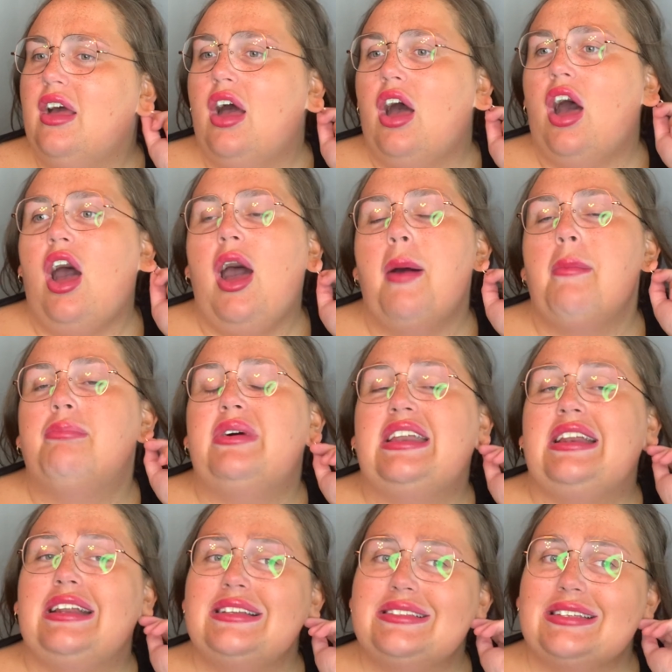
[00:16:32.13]
But
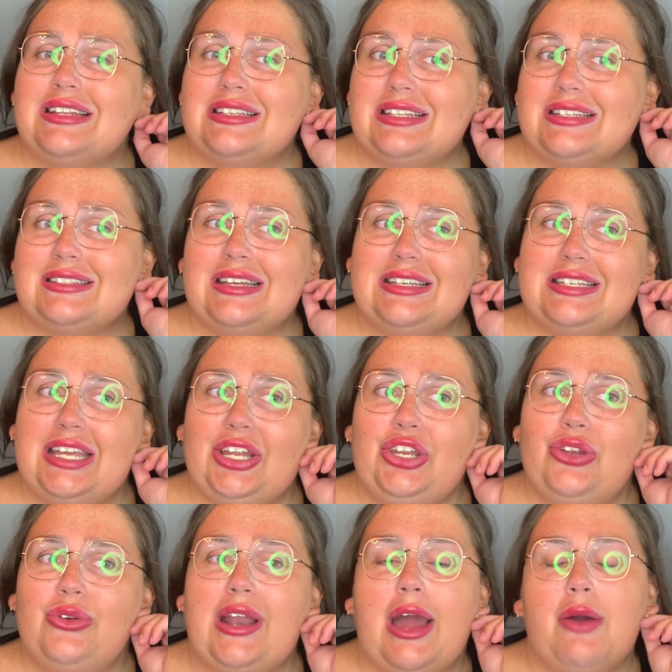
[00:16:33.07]
it is
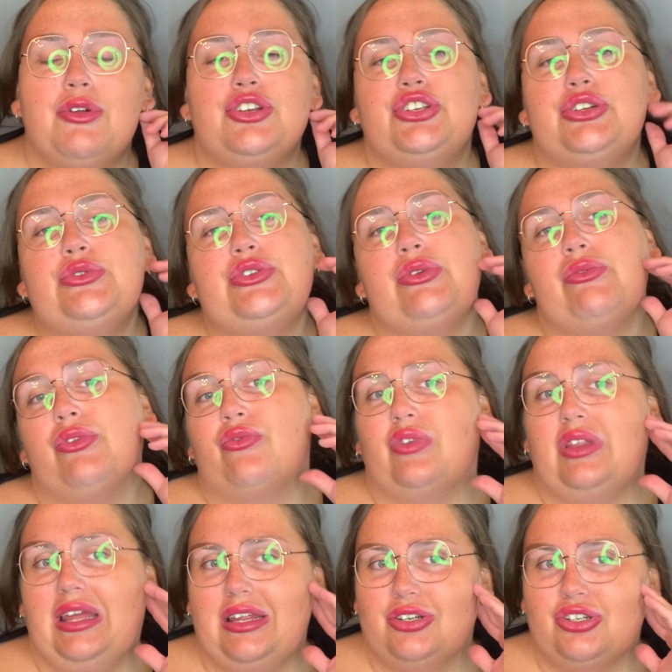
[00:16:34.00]
discontinued now, and due to the
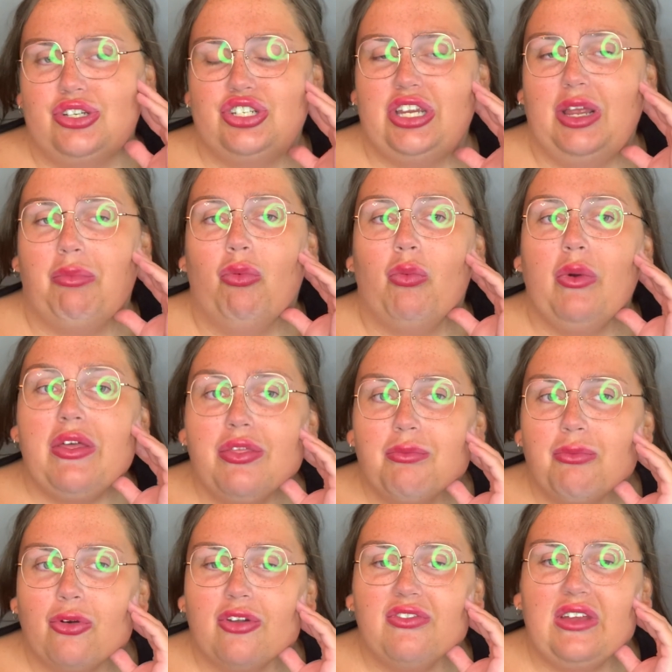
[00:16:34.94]
relationship with
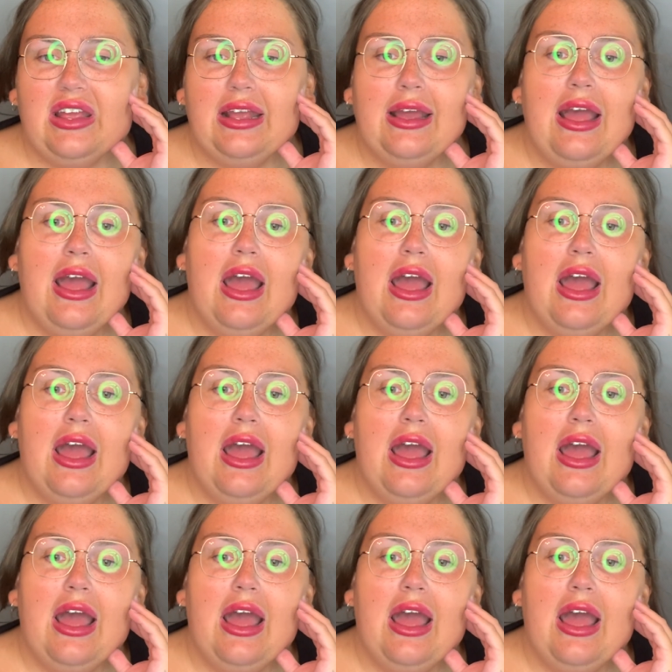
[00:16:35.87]
Morphe,